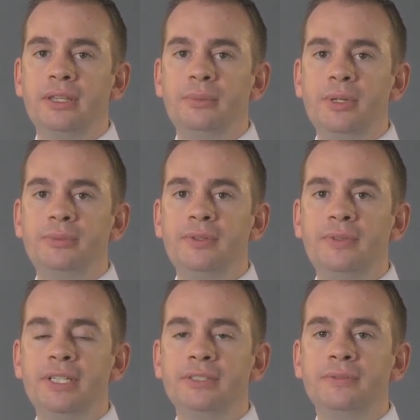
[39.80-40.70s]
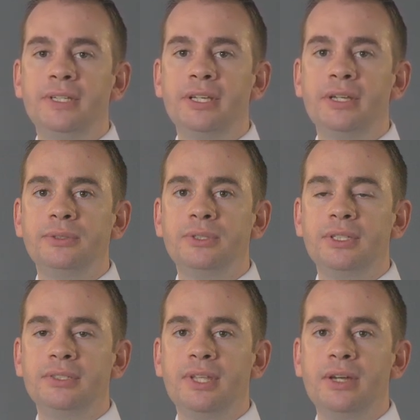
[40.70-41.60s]
The purpose of these
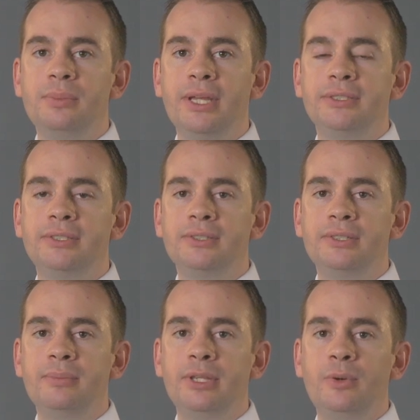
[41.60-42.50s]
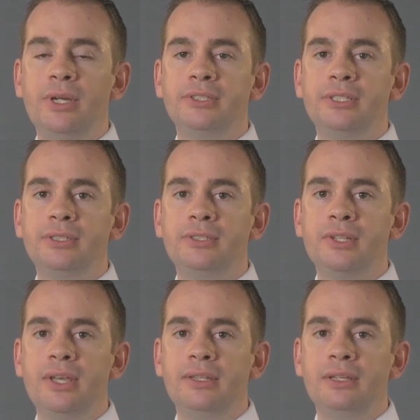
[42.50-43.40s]
videos is to help answer some of the
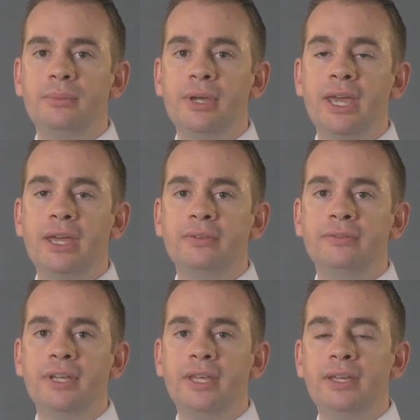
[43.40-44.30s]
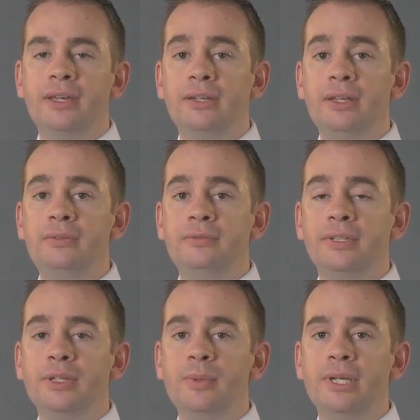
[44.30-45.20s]
questions that you may have, and
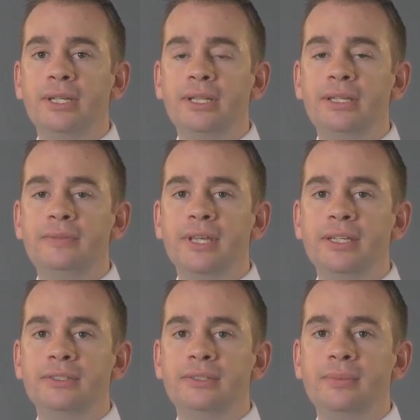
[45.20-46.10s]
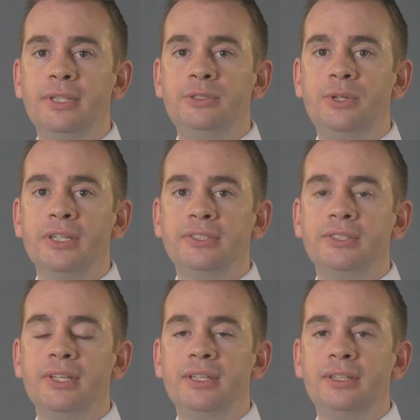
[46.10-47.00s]
hopefully we can alleviate some of the
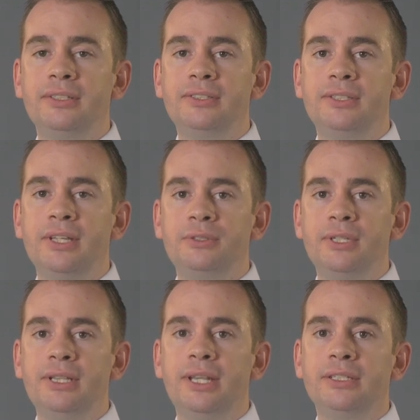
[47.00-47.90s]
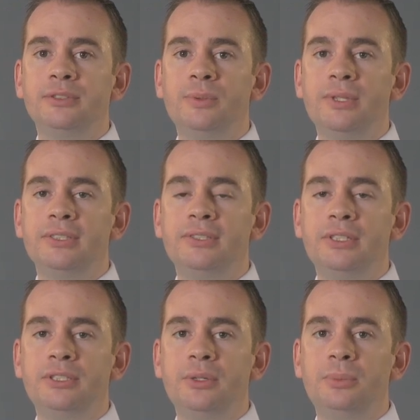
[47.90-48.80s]
stress that is naturally linked with this
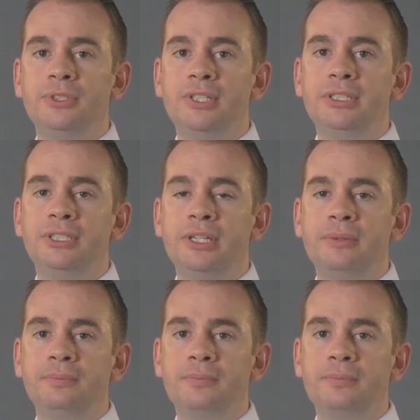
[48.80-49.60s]
surgical procedure.